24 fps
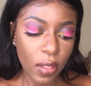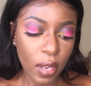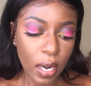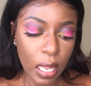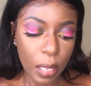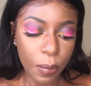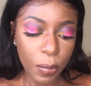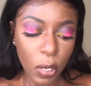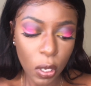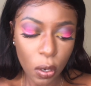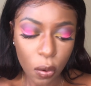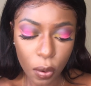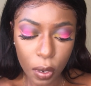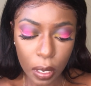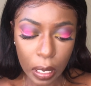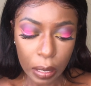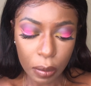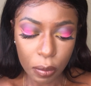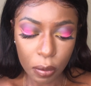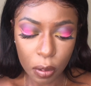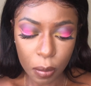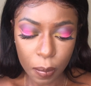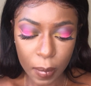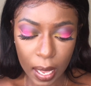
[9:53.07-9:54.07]
And then I'll be going
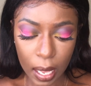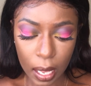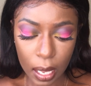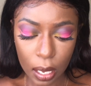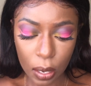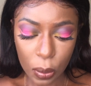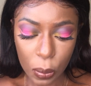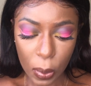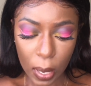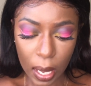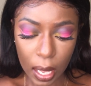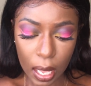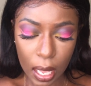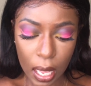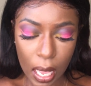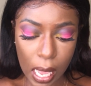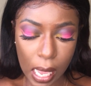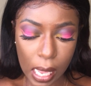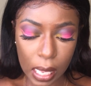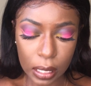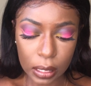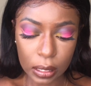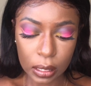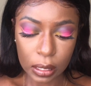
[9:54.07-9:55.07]
in with my
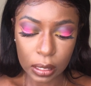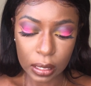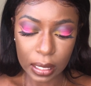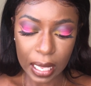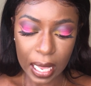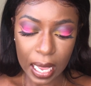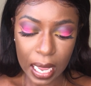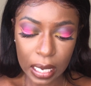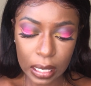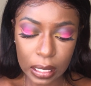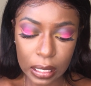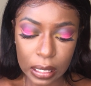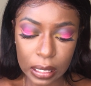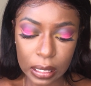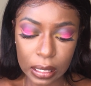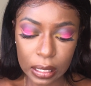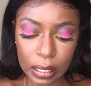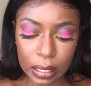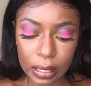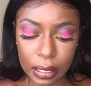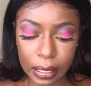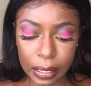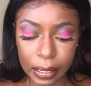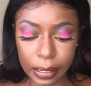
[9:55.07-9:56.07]
NYX Candy
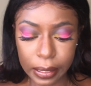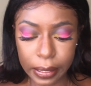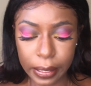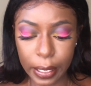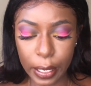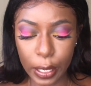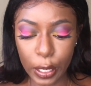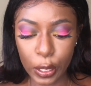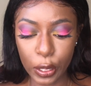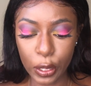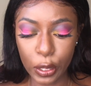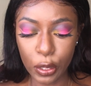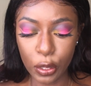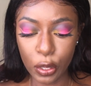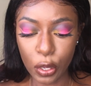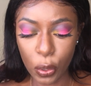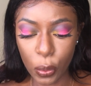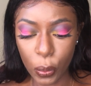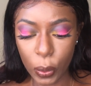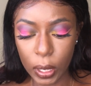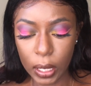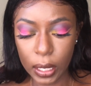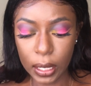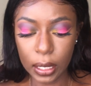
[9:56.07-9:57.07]
Slick
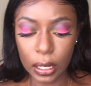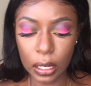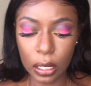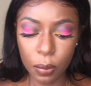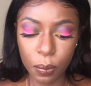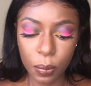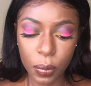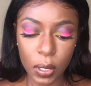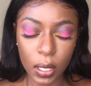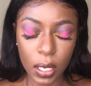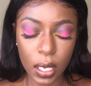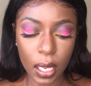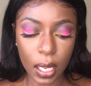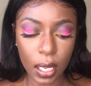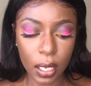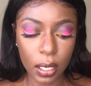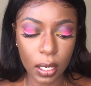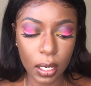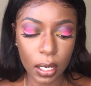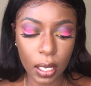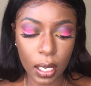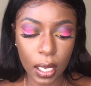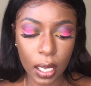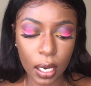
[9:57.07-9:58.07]
Glowy Lip
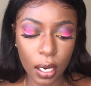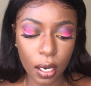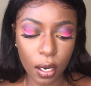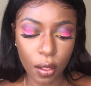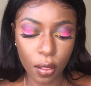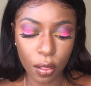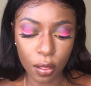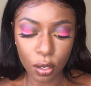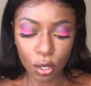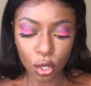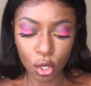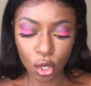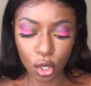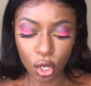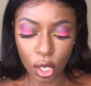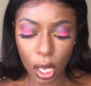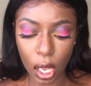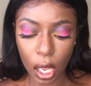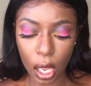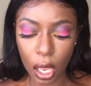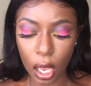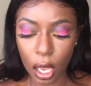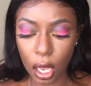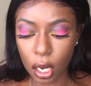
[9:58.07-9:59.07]
color in the
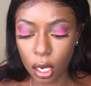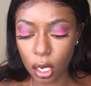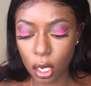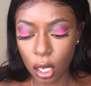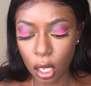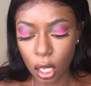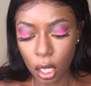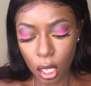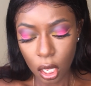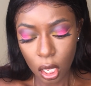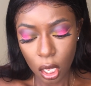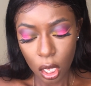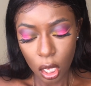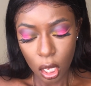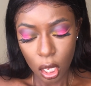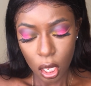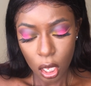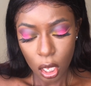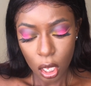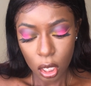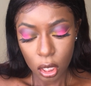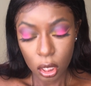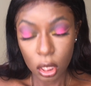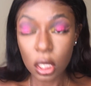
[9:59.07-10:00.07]
shade
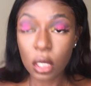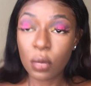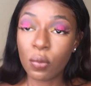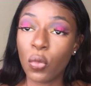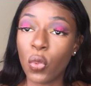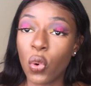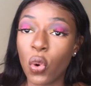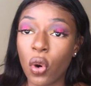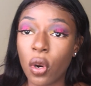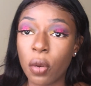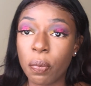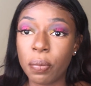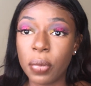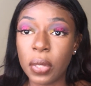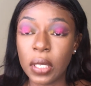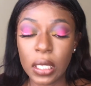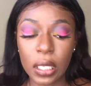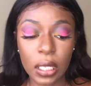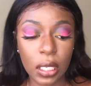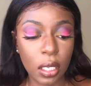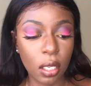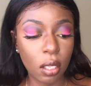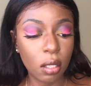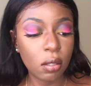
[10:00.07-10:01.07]
S'more
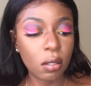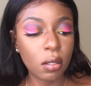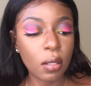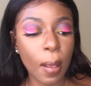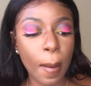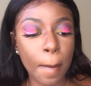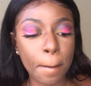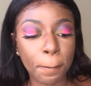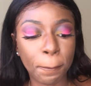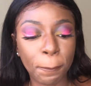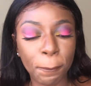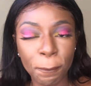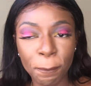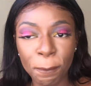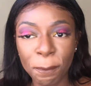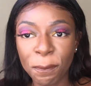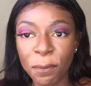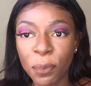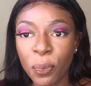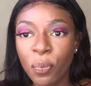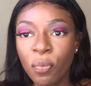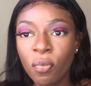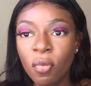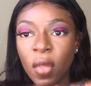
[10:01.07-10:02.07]
Please.
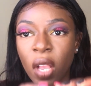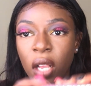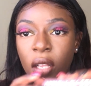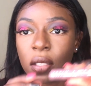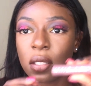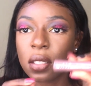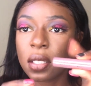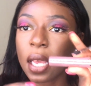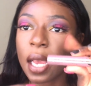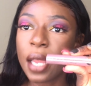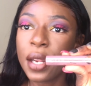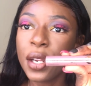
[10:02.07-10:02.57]
It's